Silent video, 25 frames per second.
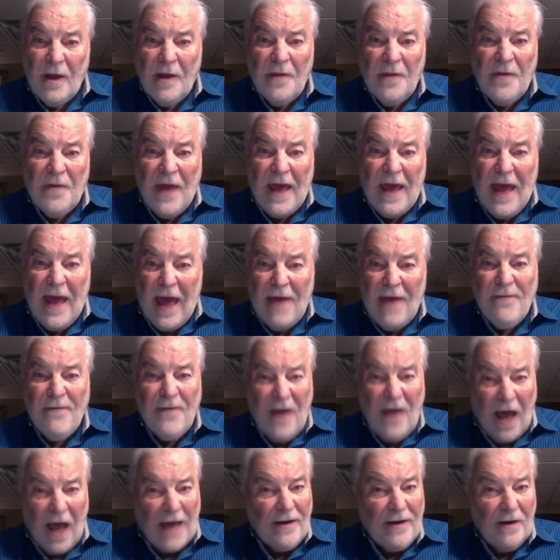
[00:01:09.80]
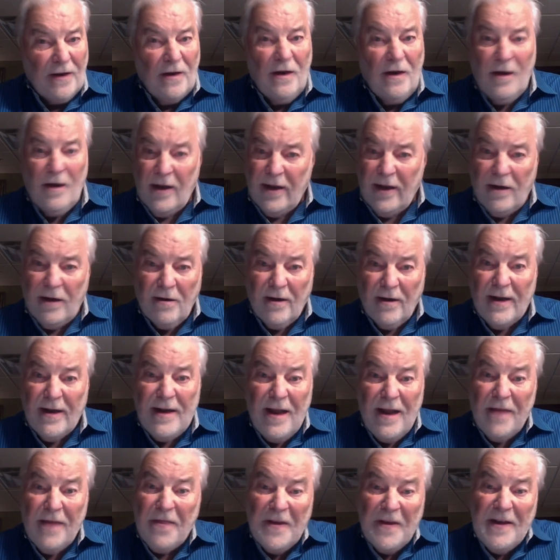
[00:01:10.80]
They have gotten literally
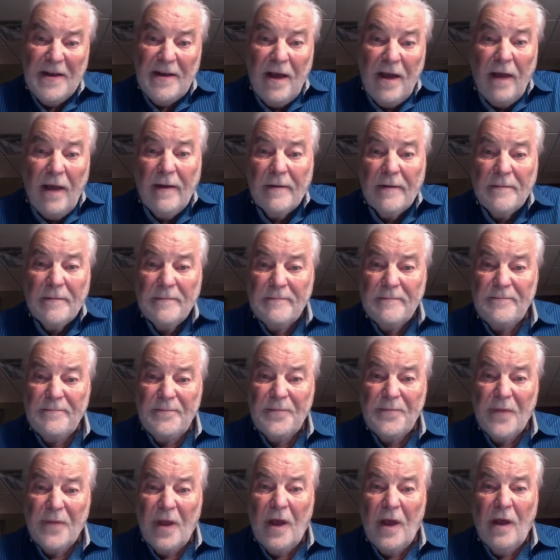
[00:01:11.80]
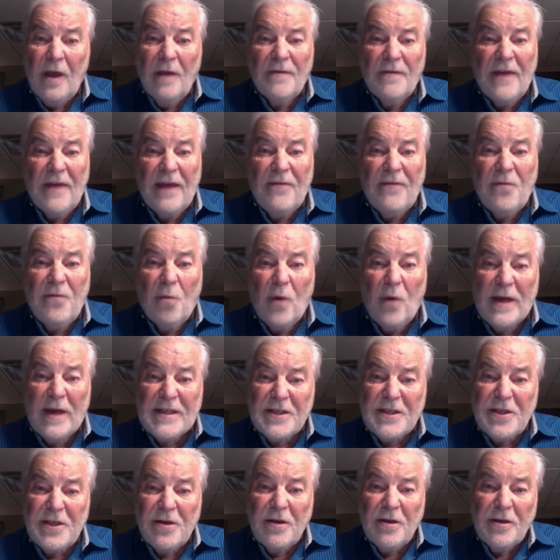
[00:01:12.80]
nothing done. They've
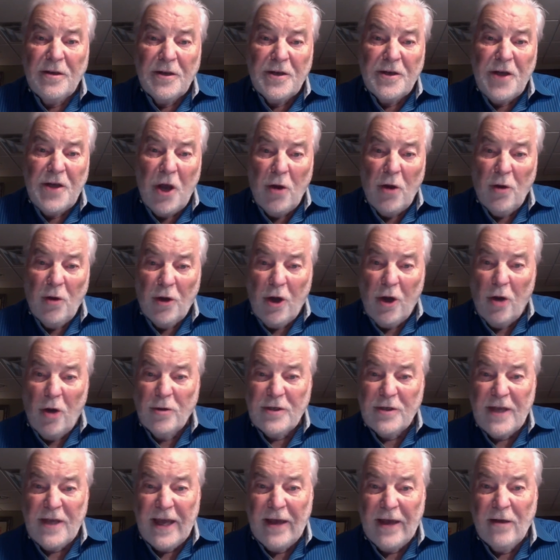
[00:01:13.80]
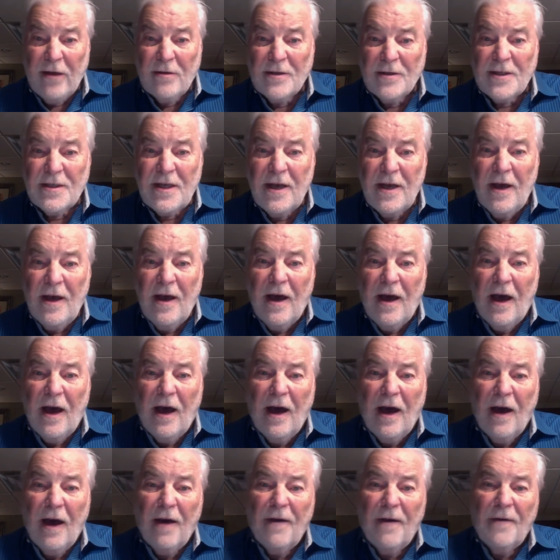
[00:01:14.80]
rested on the coattails
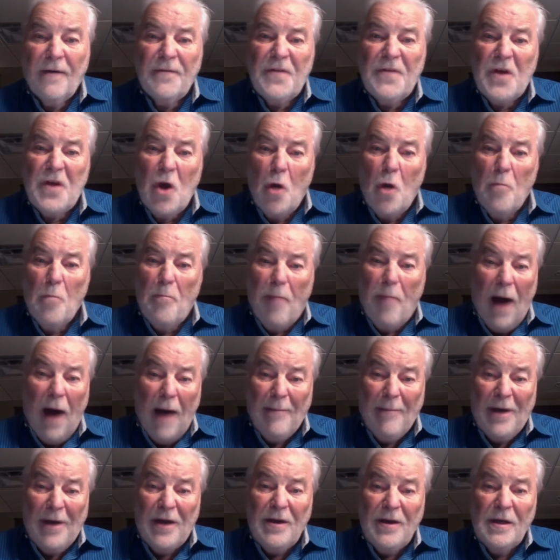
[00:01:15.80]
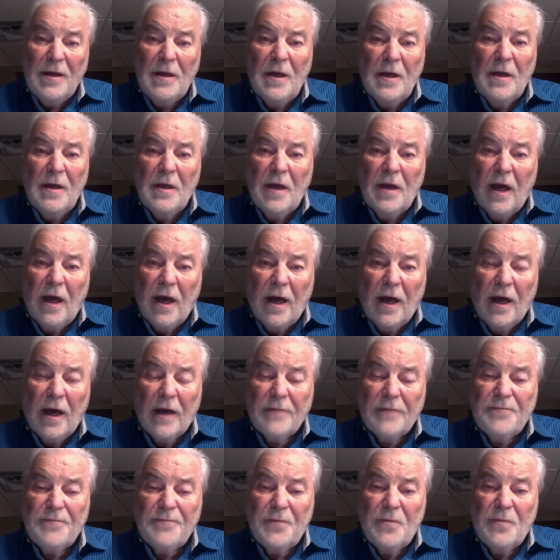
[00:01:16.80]
of the Obama
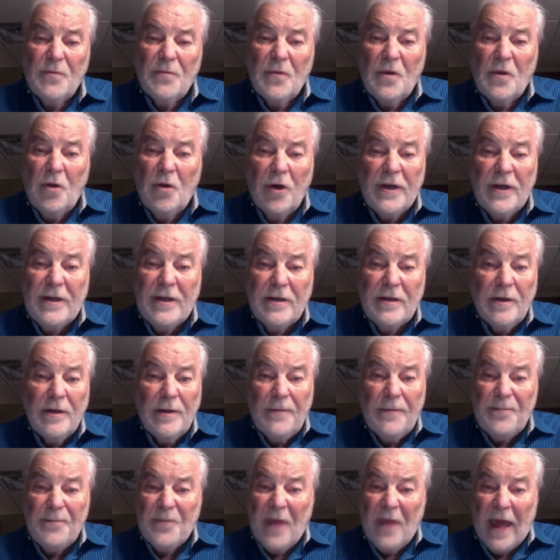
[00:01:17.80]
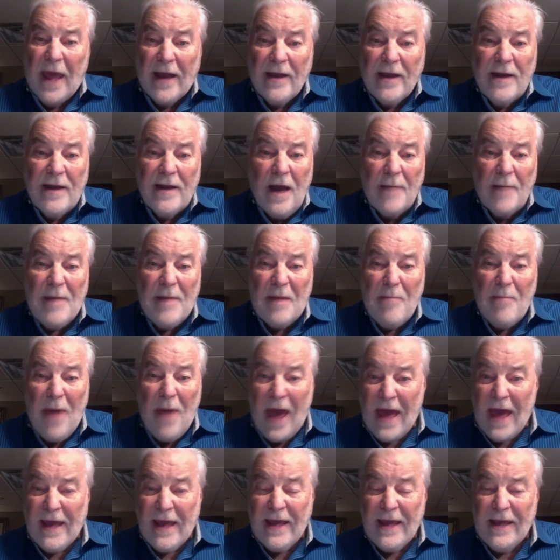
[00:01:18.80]
good economic
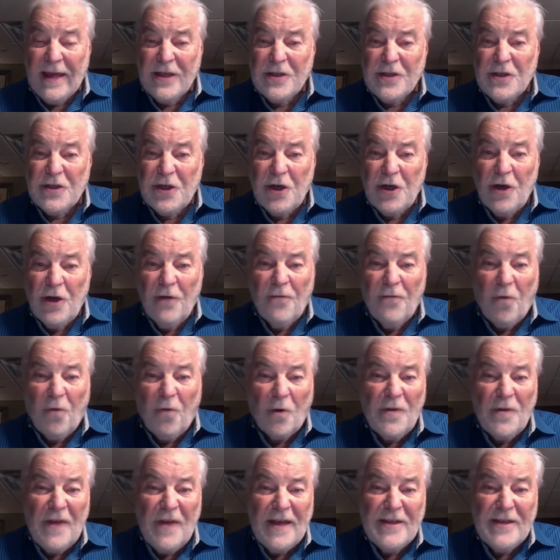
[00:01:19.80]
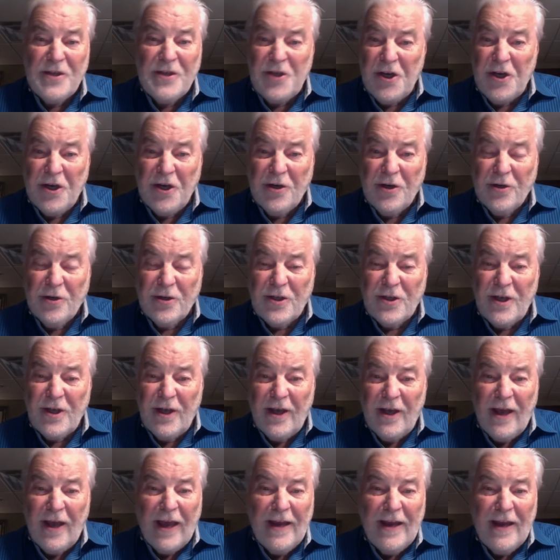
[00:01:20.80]
package for these years
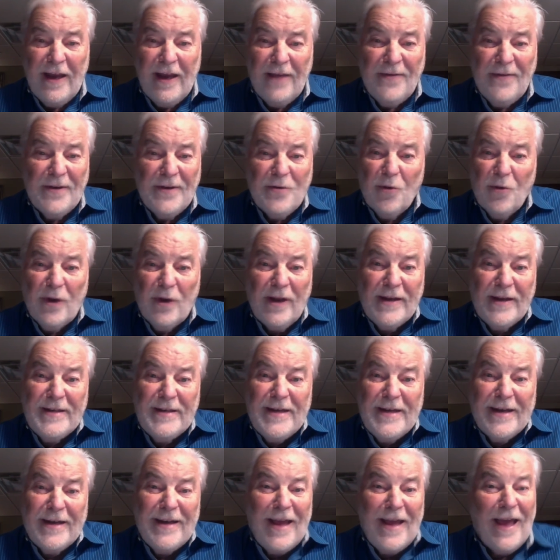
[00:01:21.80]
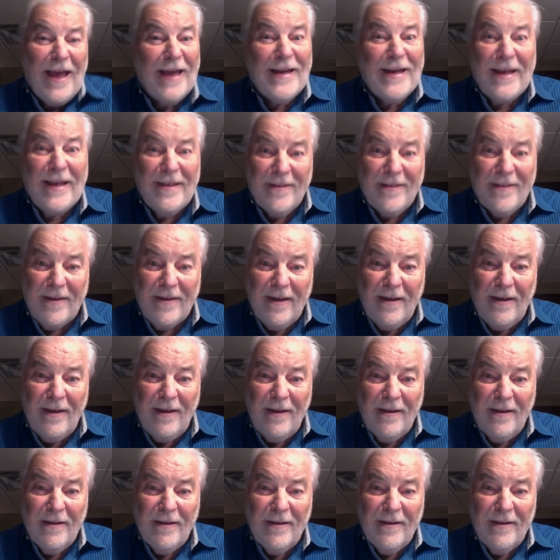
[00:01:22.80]
and haven't really done anything.
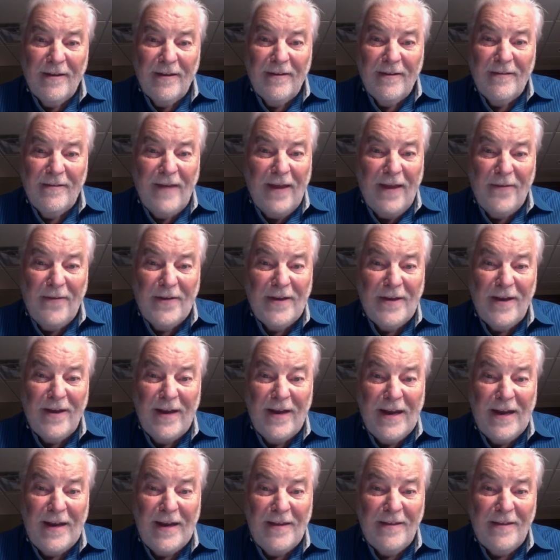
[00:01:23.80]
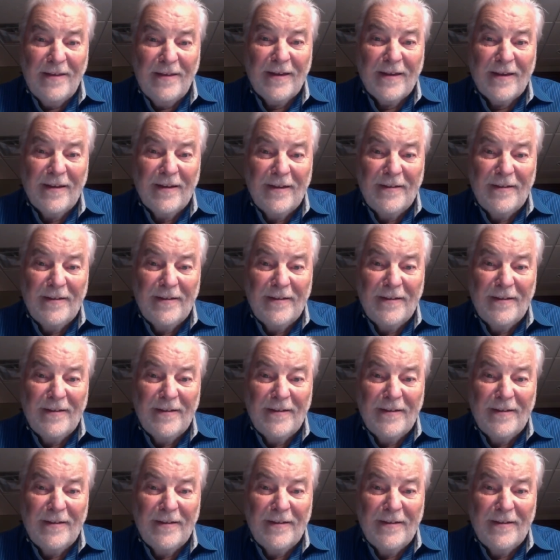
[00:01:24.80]
They haven't done anything.